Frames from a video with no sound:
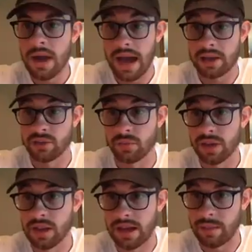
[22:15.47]
I actually
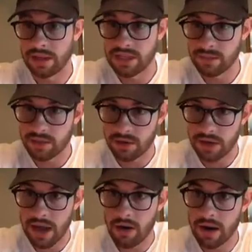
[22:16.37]
really like how my team is
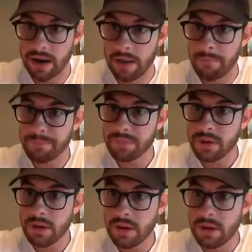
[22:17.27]
turning out right now.
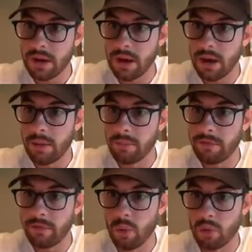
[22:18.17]

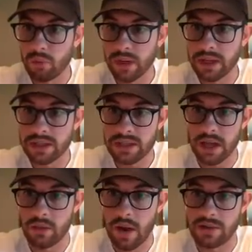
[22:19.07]
4 really
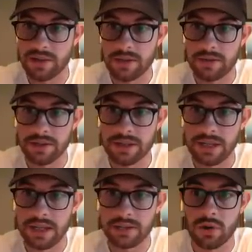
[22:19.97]
solid wide receivers in
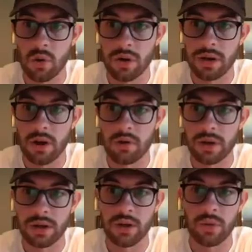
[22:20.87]
Diggs, Gordon,
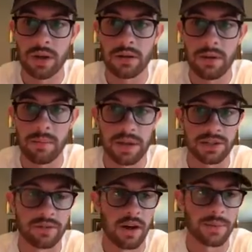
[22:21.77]
Hogan, Goodwin, a
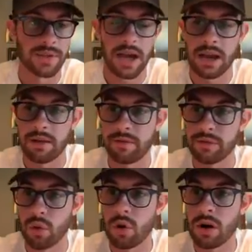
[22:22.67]
mix of upside and
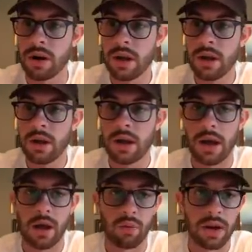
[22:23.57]
floor.
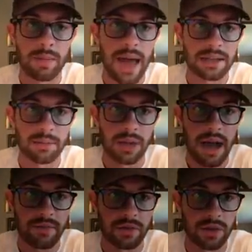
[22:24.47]
Running backs, I'm going to
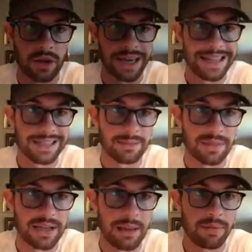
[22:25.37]
have to start getting some
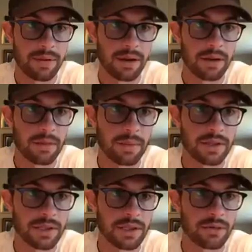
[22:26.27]
depth here. Let me
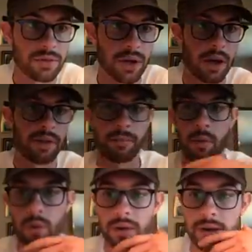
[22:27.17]
see who's on the
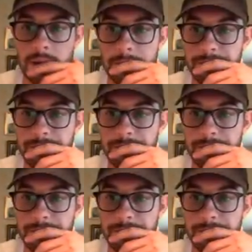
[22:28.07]
board here.